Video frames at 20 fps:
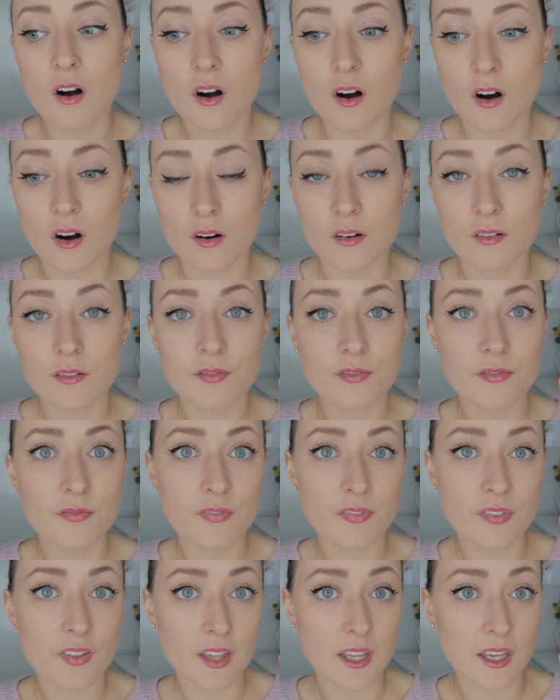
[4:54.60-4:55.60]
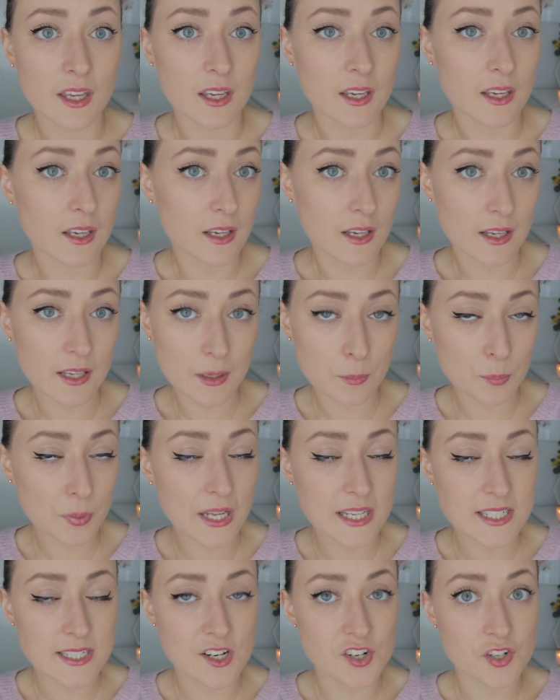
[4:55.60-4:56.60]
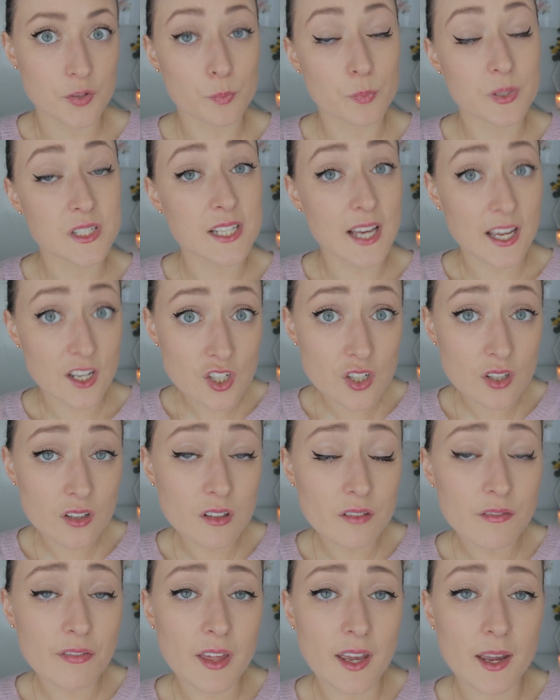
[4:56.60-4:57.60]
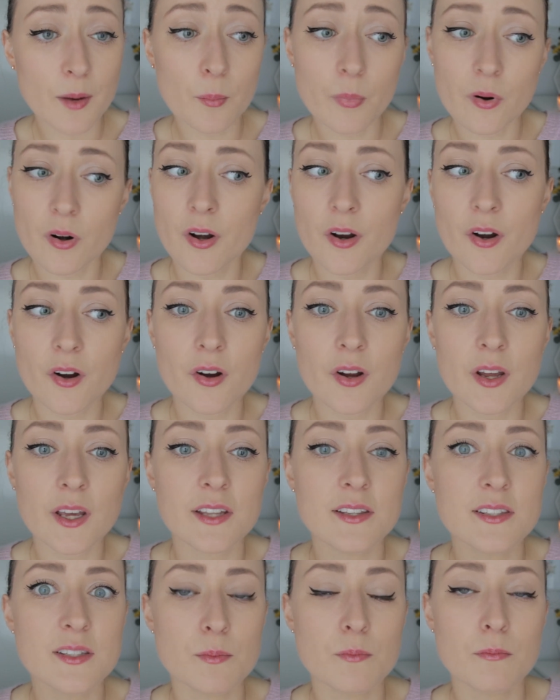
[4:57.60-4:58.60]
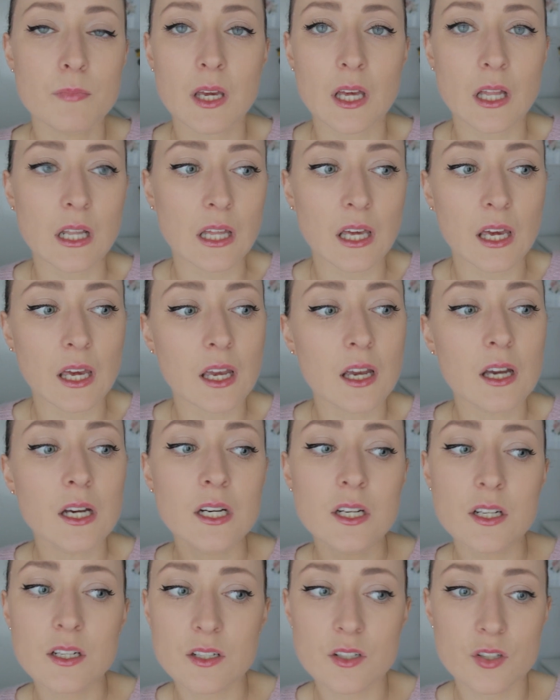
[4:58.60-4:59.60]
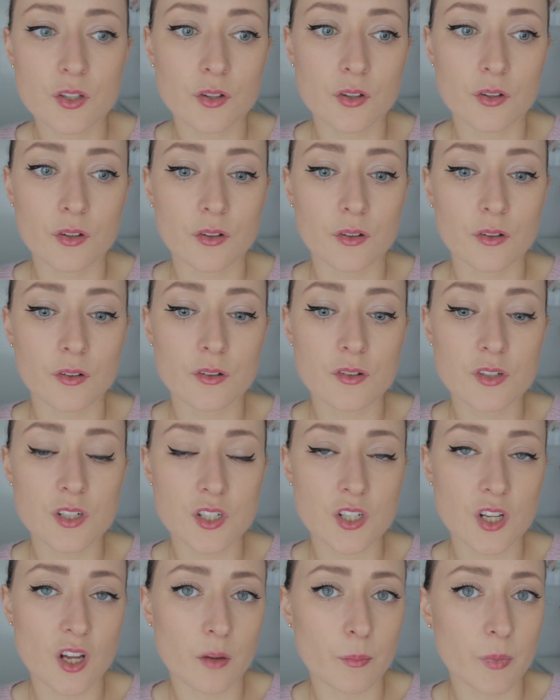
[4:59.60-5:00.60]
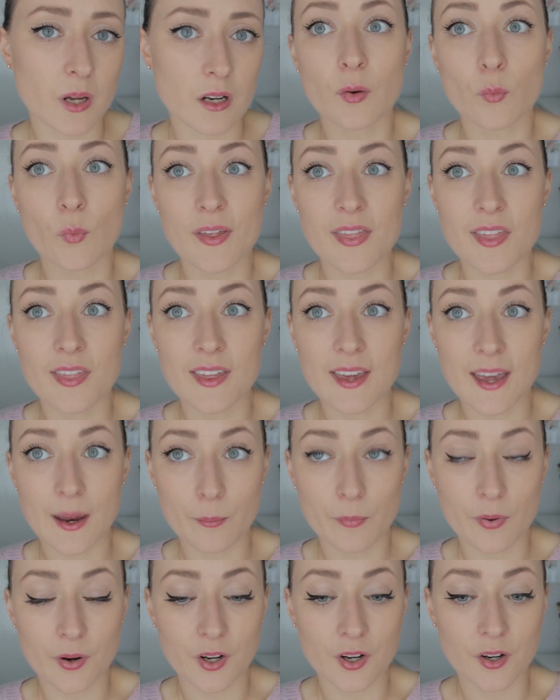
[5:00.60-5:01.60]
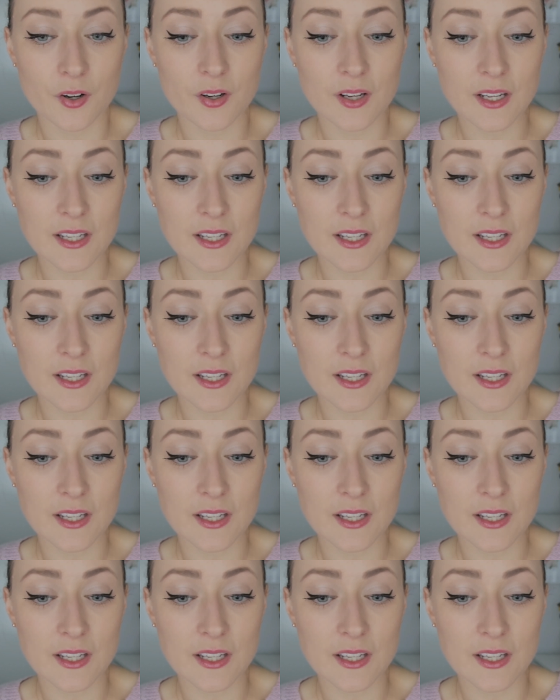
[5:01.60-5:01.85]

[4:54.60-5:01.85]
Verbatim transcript: of the implantation potential of the embryo, it's merely to determine whether the embryo